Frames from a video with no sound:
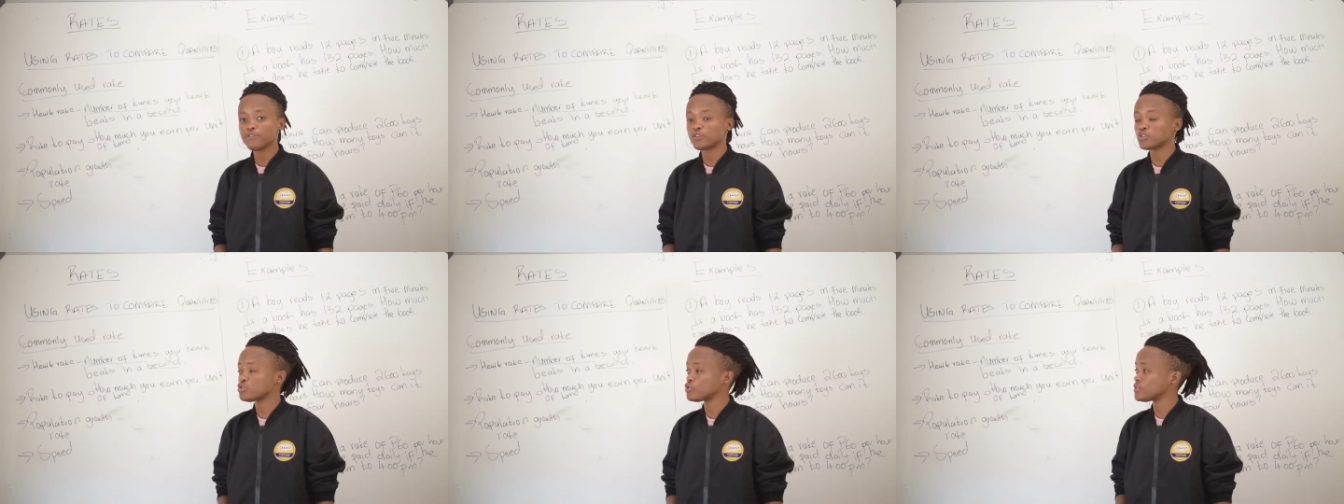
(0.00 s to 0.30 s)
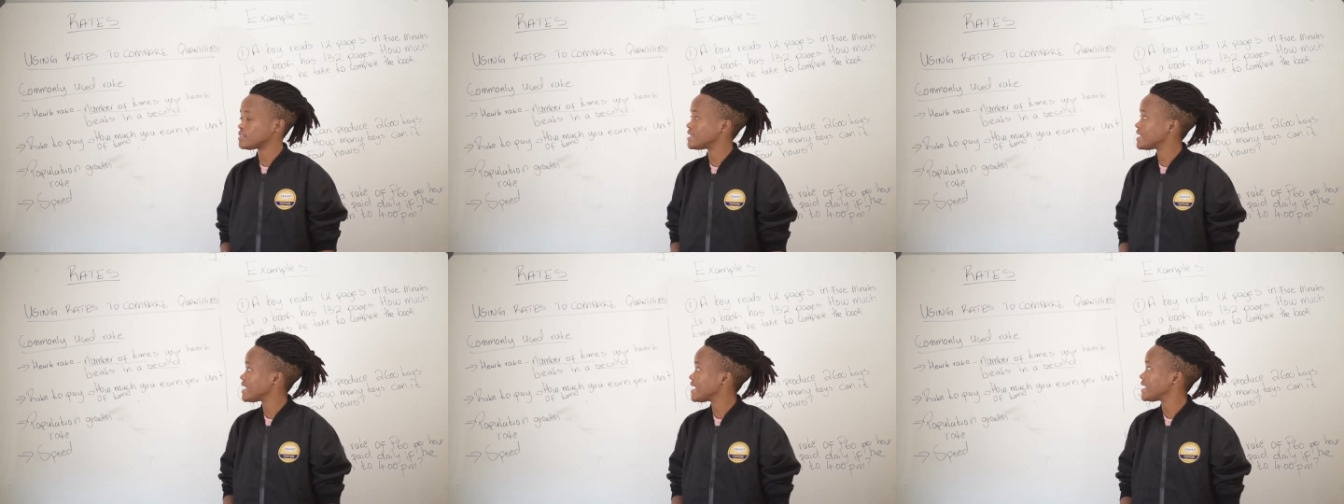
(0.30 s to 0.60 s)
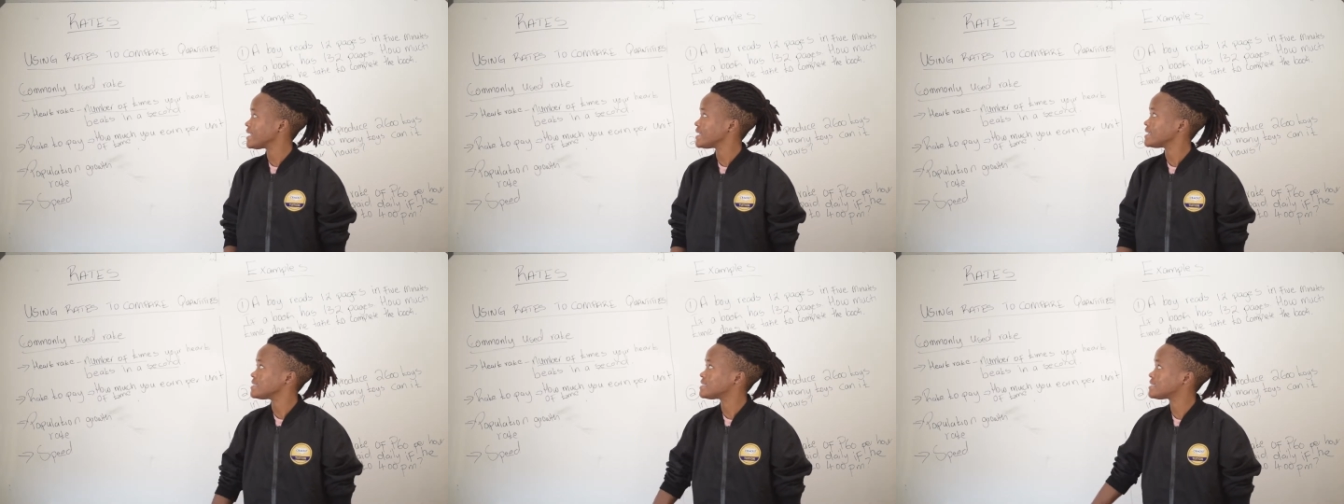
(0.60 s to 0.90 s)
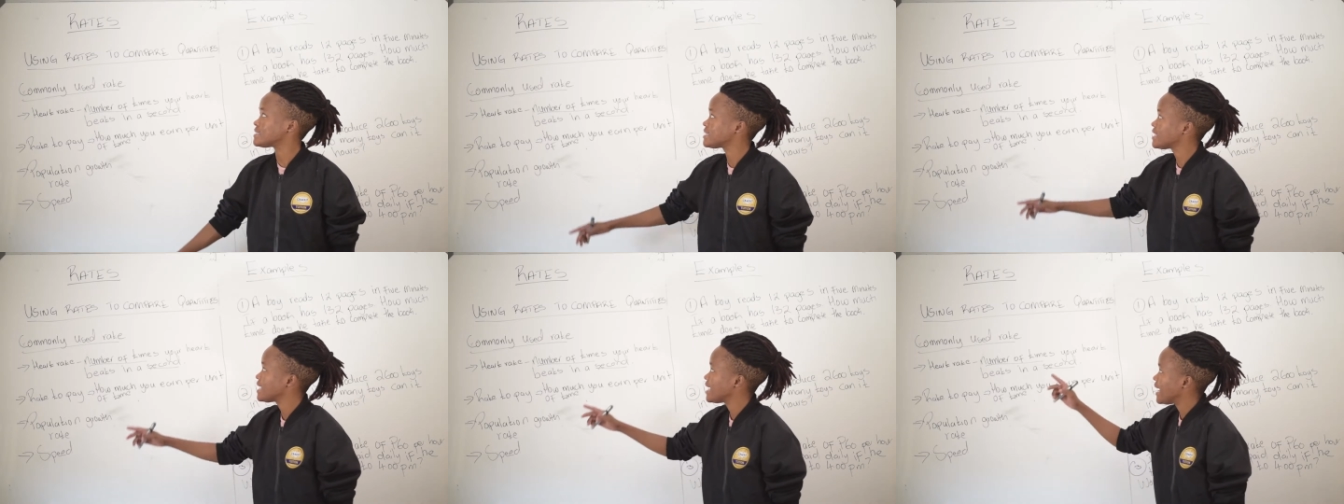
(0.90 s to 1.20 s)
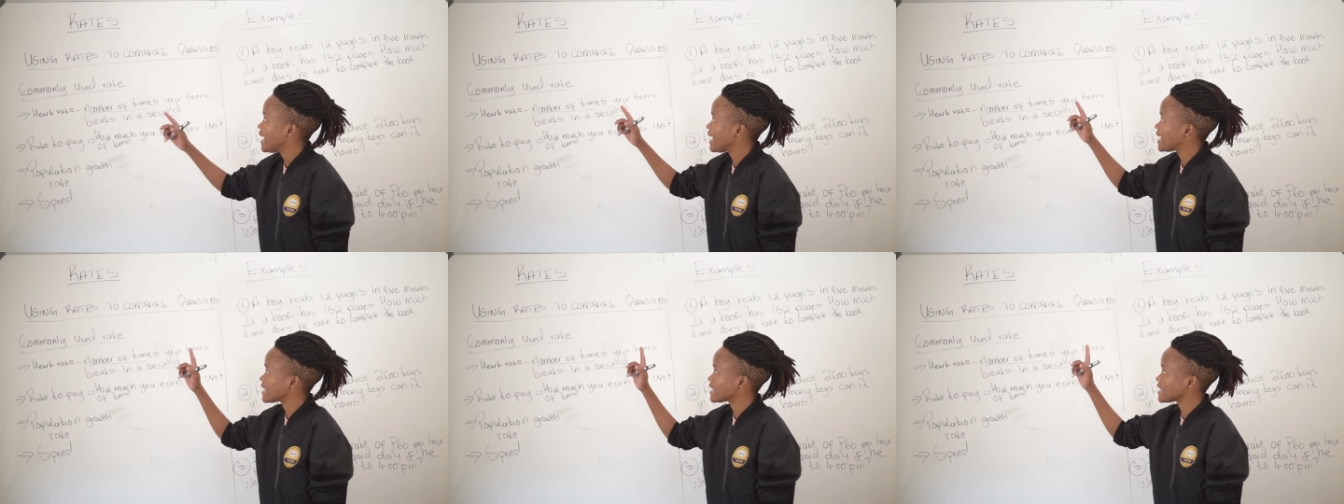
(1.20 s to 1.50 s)
for today is
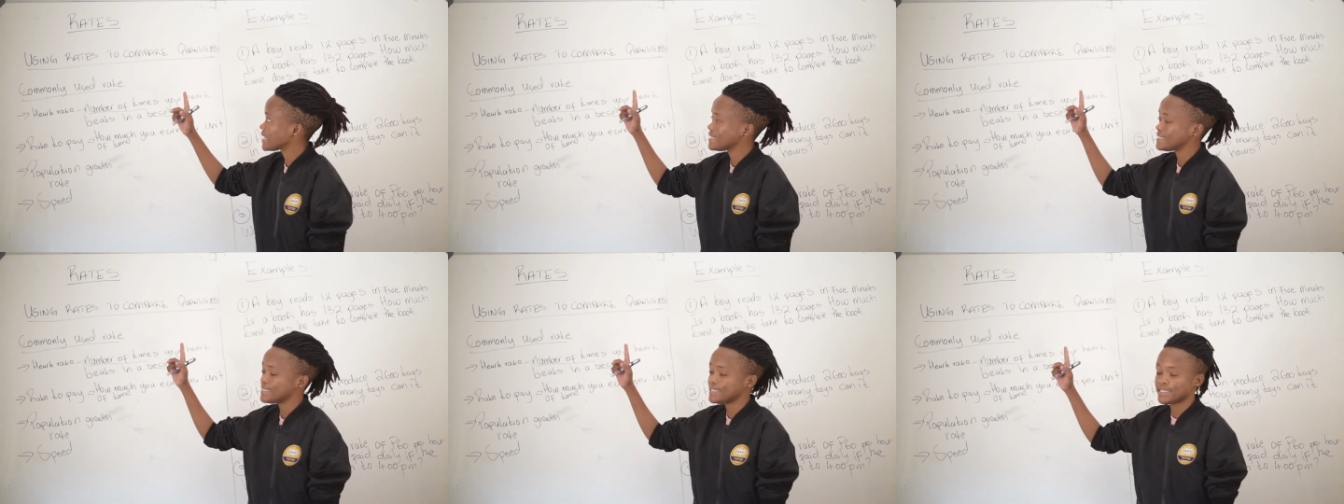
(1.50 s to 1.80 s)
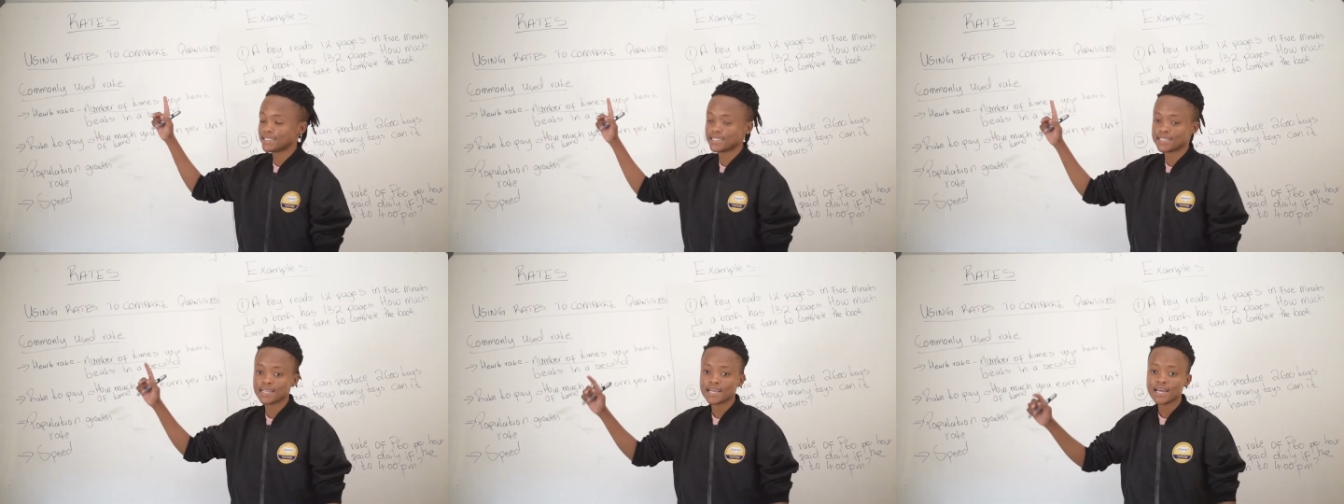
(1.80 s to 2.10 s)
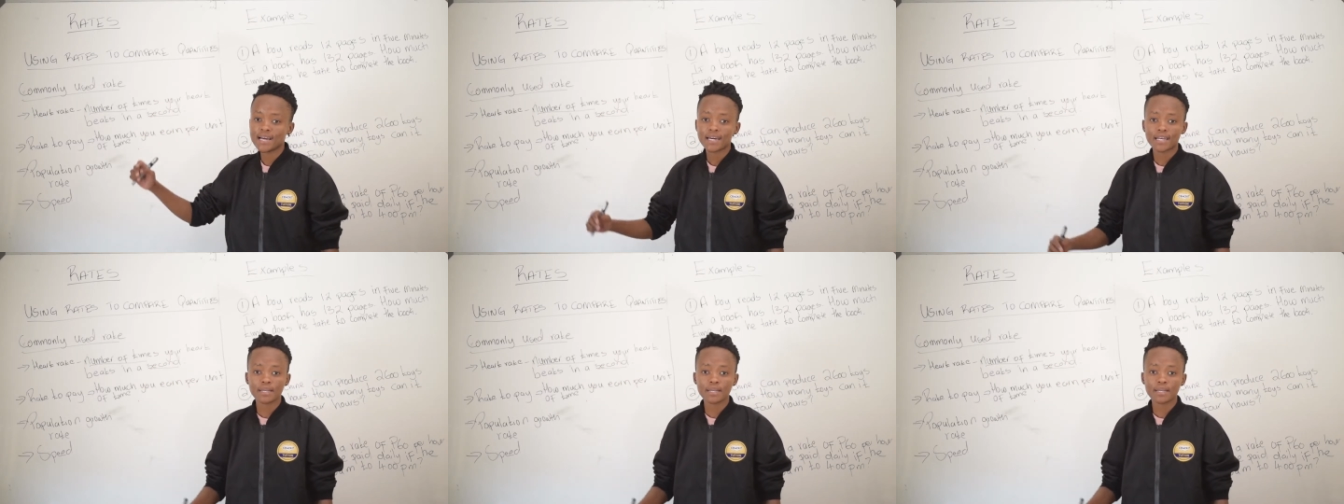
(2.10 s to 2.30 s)
rates.